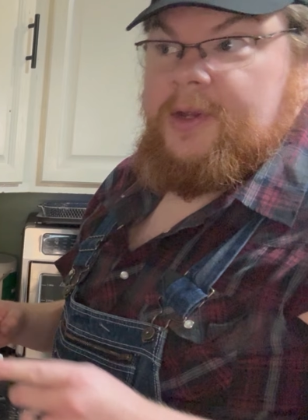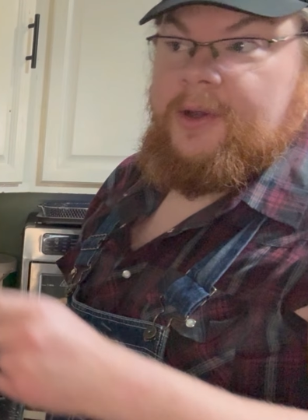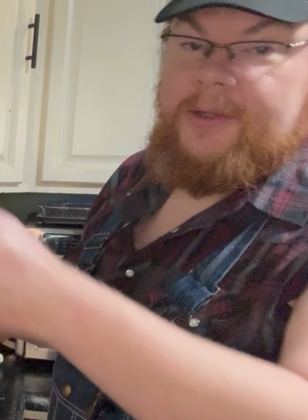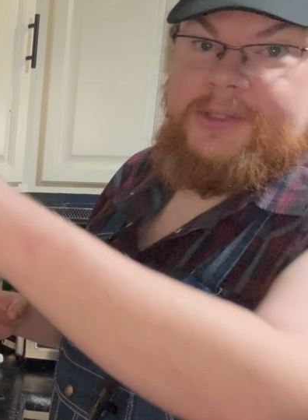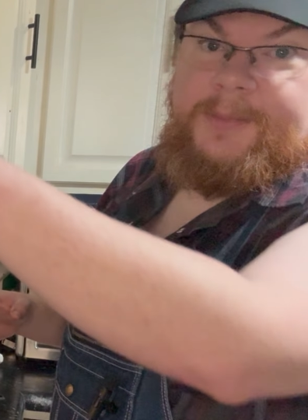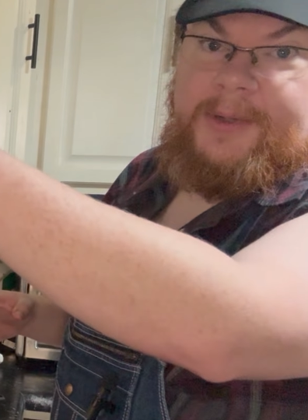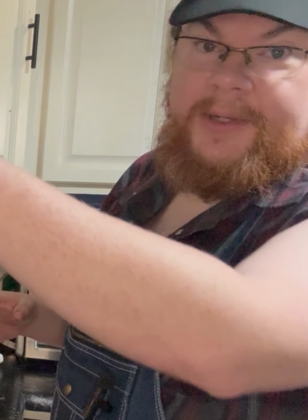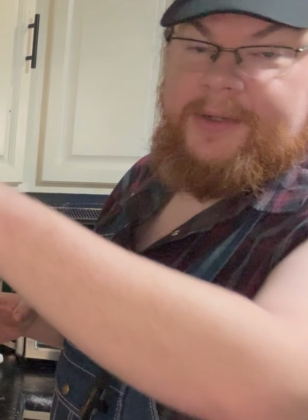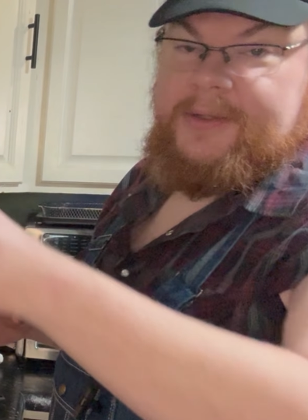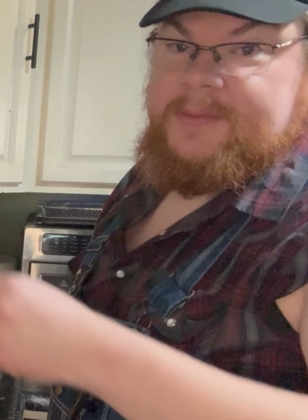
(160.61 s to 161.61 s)
Also, you probably
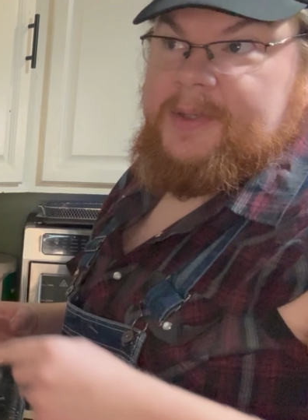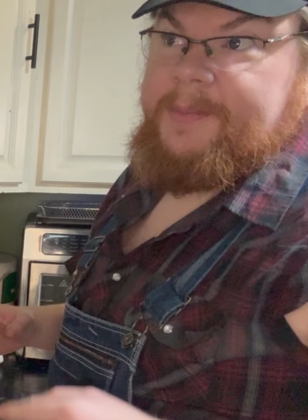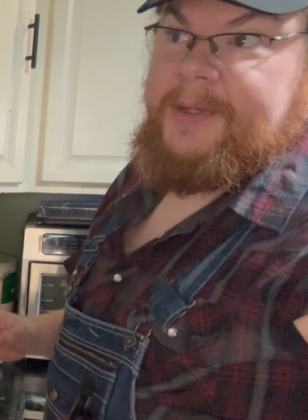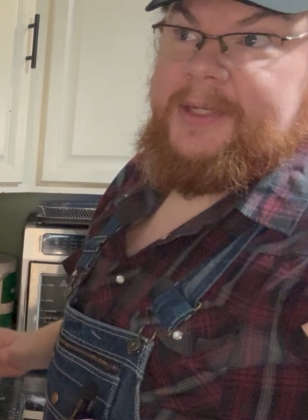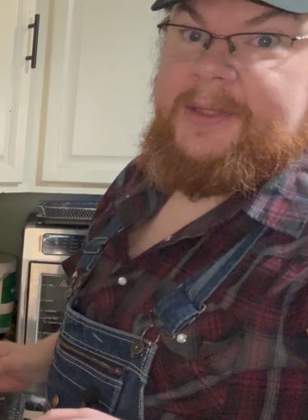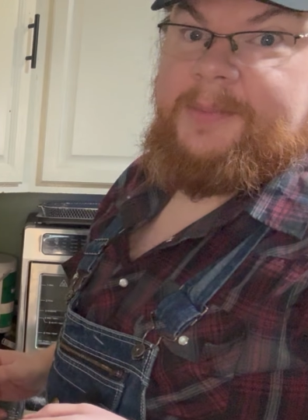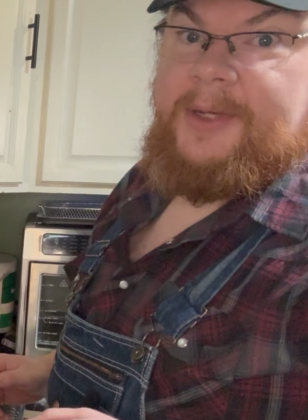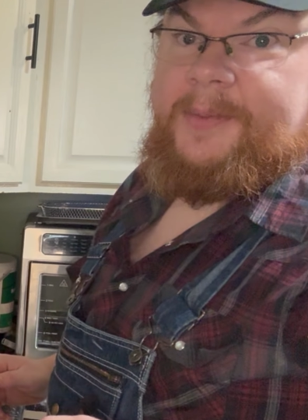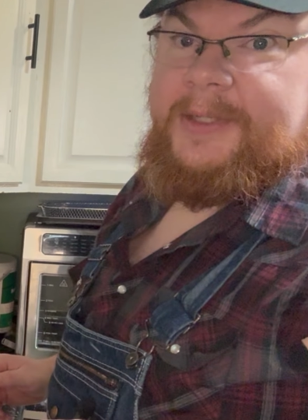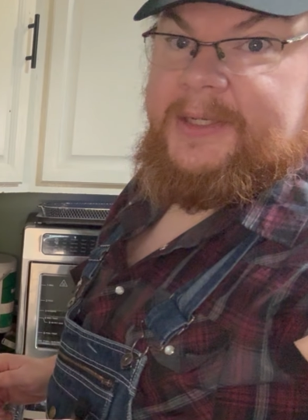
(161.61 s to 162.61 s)
noticed my buddy
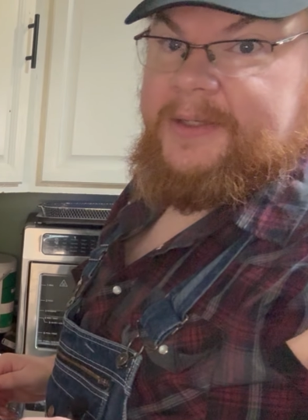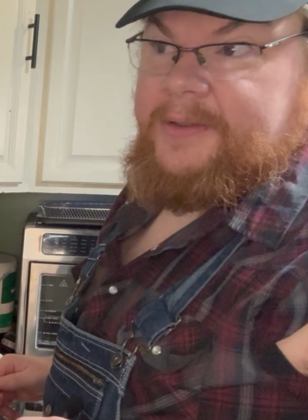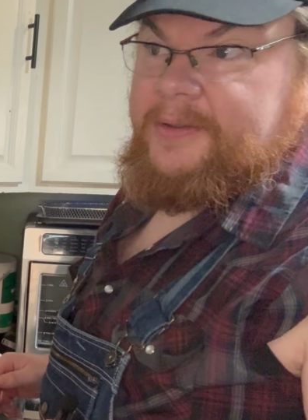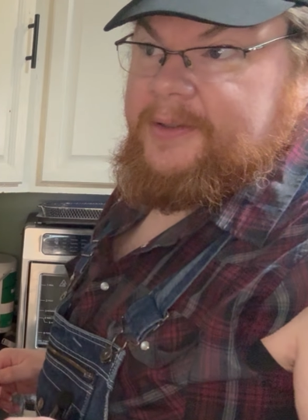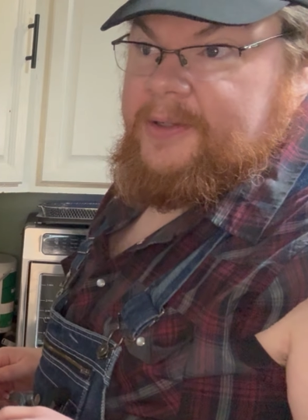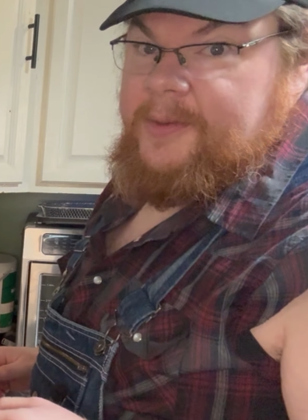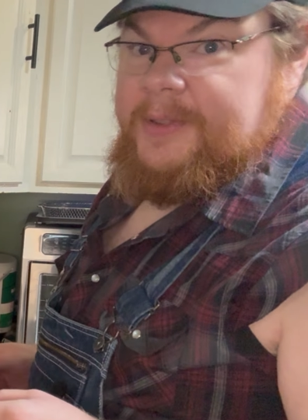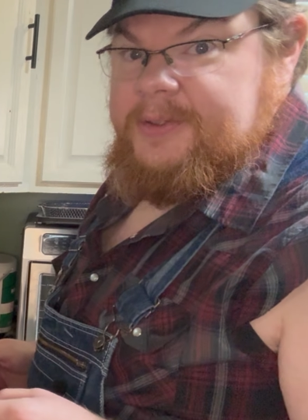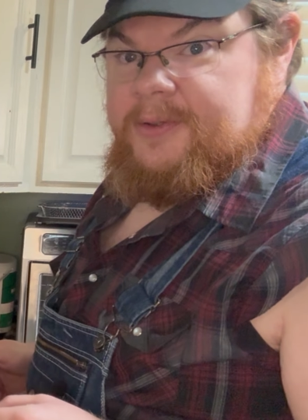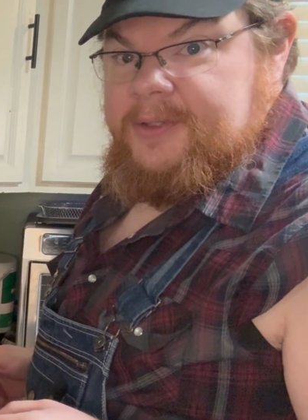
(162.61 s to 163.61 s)
Bubba here, my
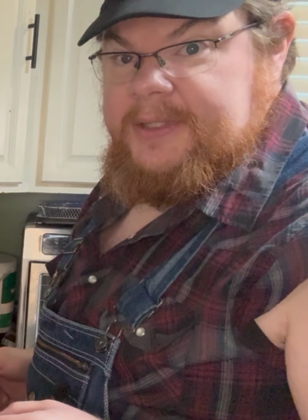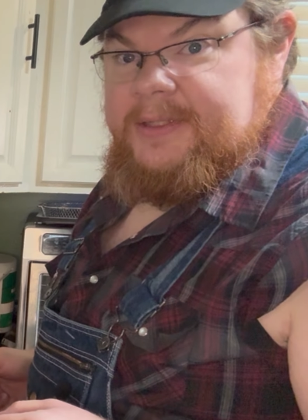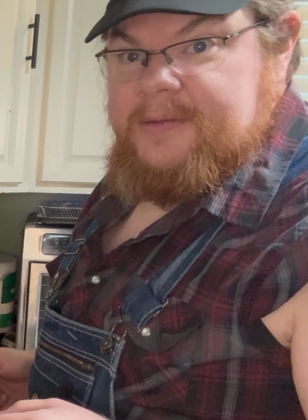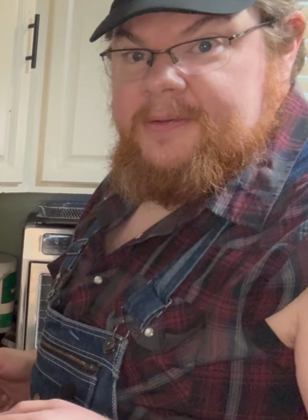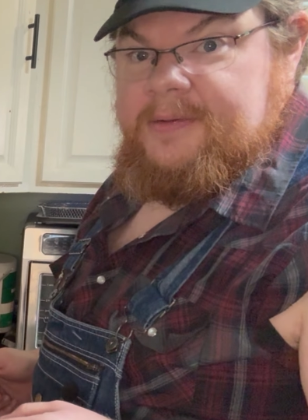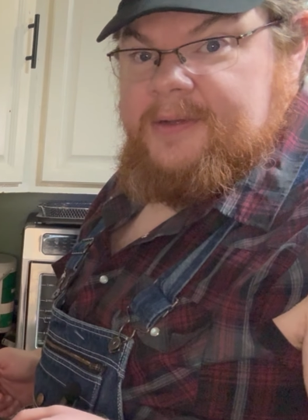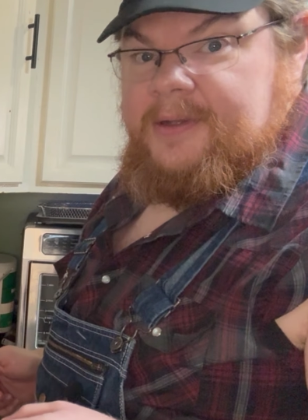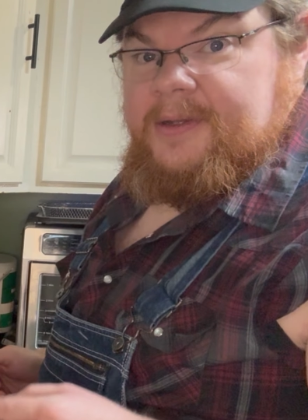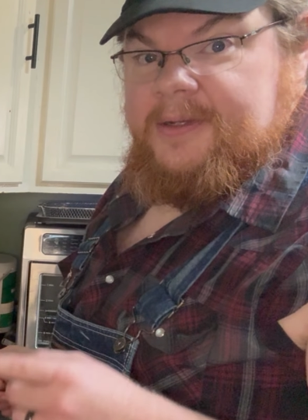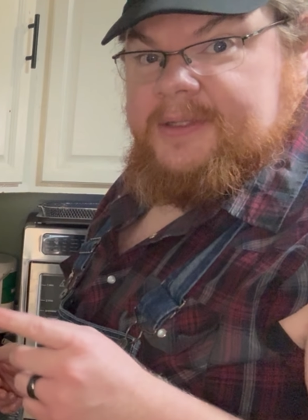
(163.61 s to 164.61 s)
target,
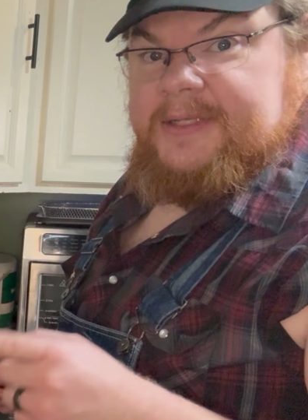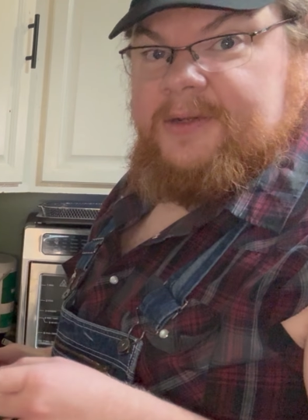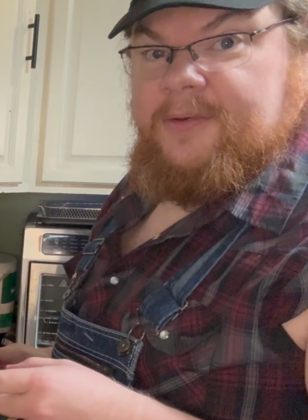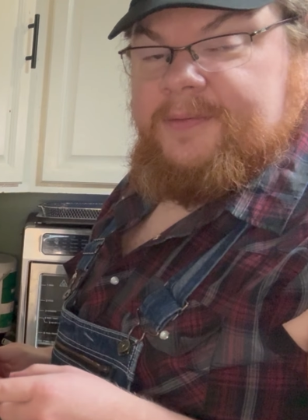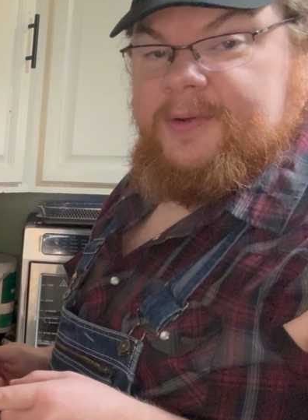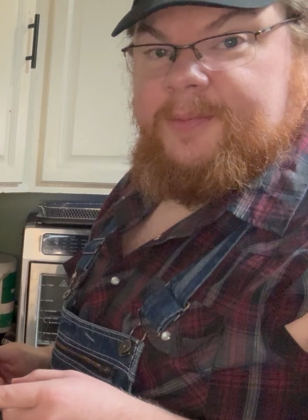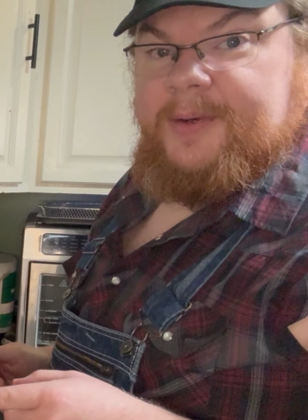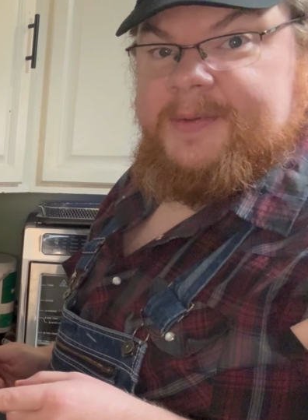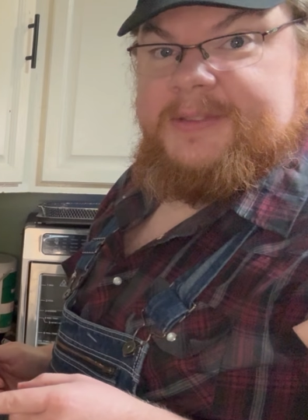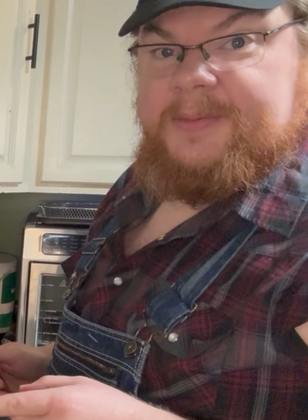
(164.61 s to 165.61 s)
because that hopefully will
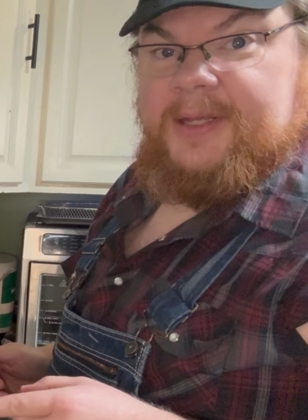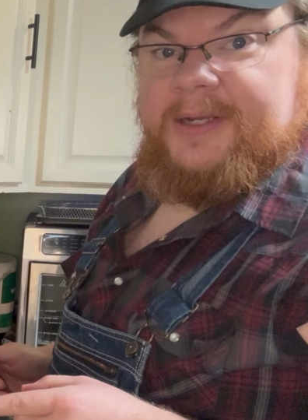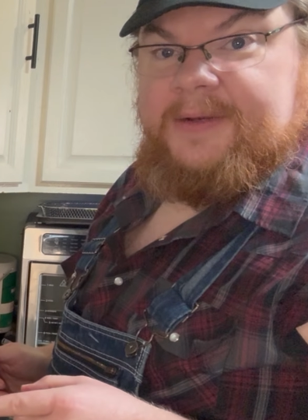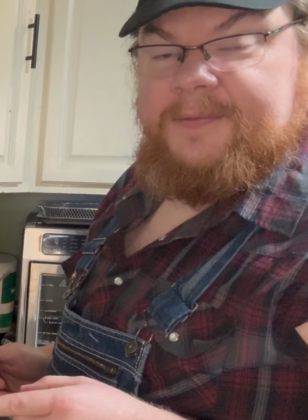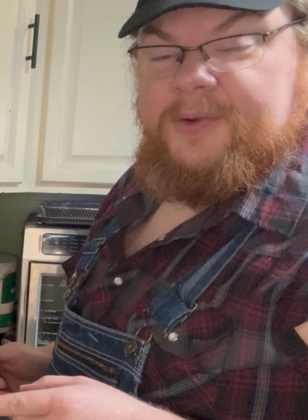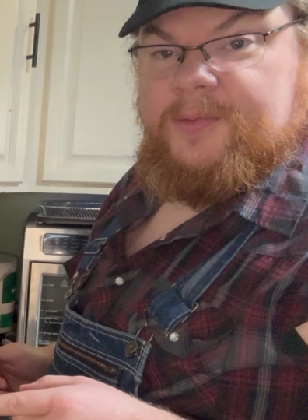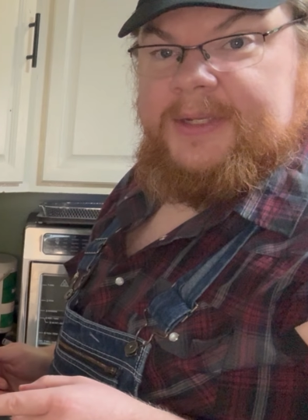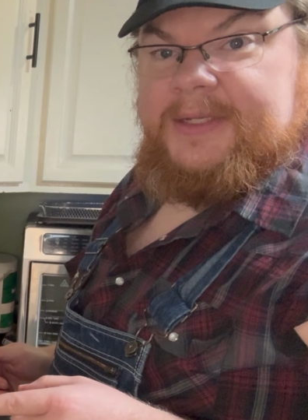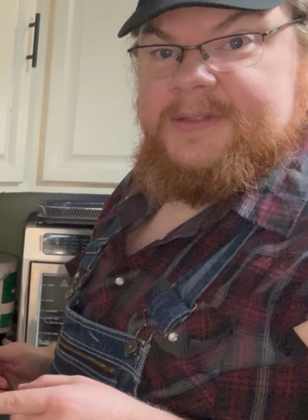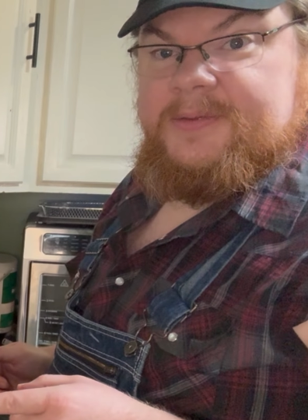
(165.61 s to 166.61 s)
bring me some luck in a few
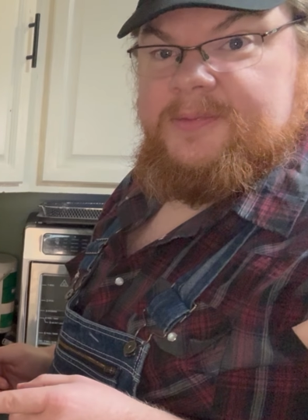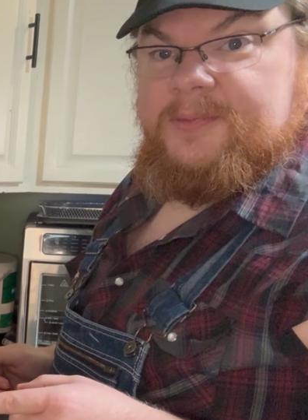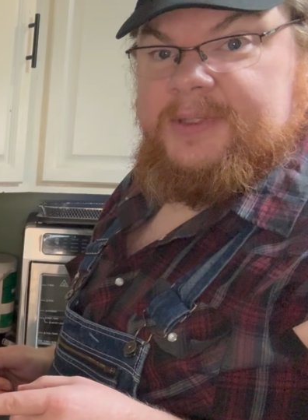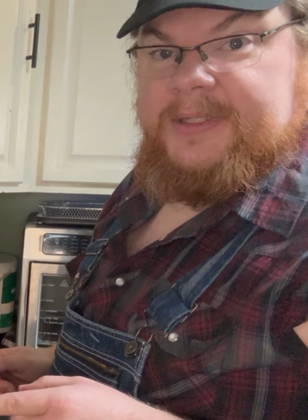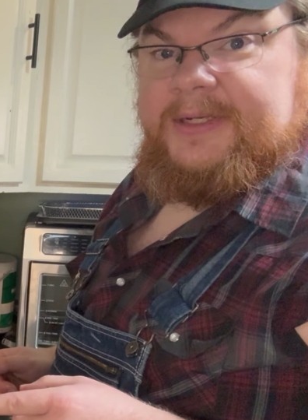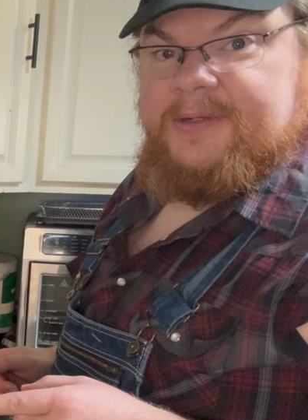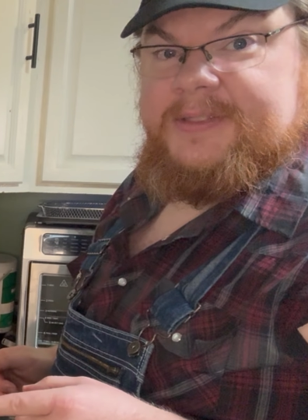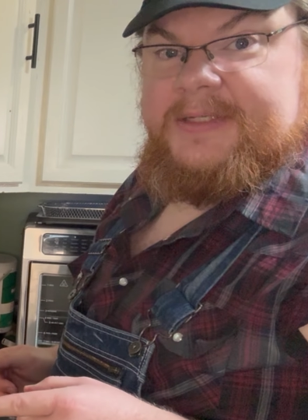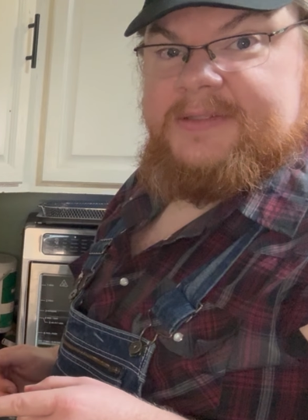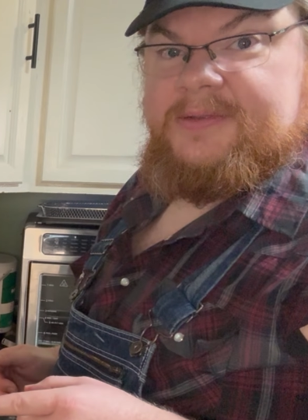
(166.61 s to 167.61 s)
weeks when deer
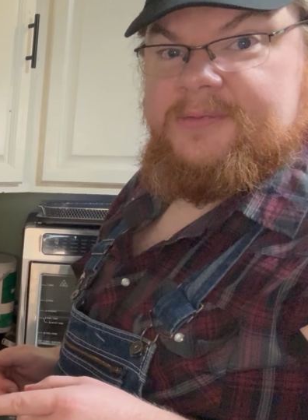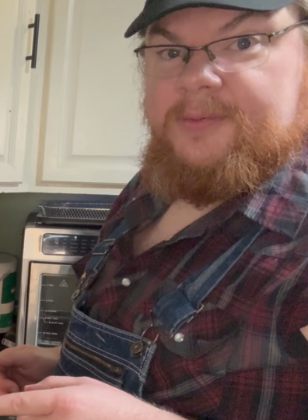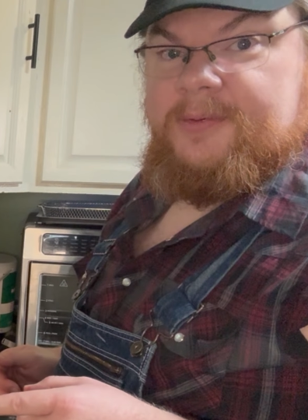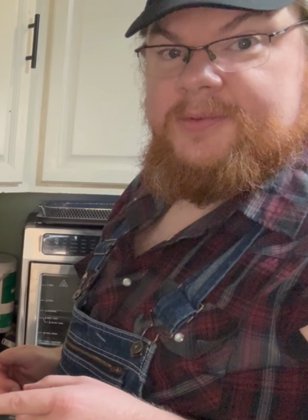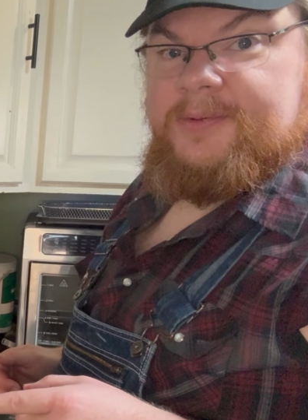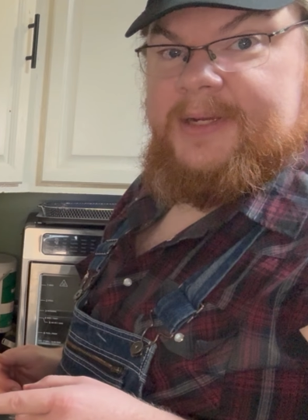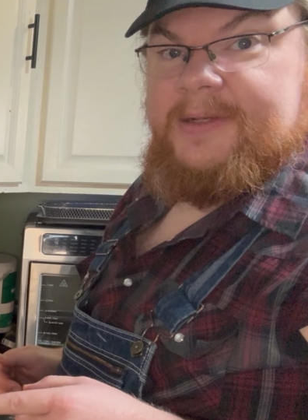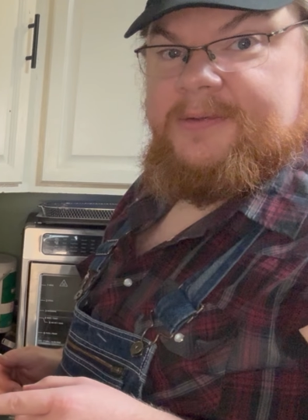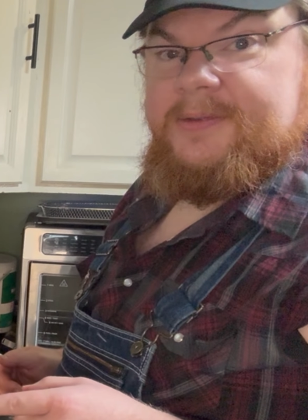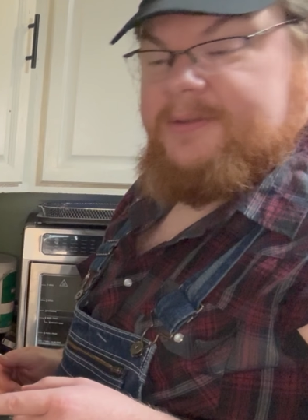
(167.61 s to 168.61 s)
season rolls around.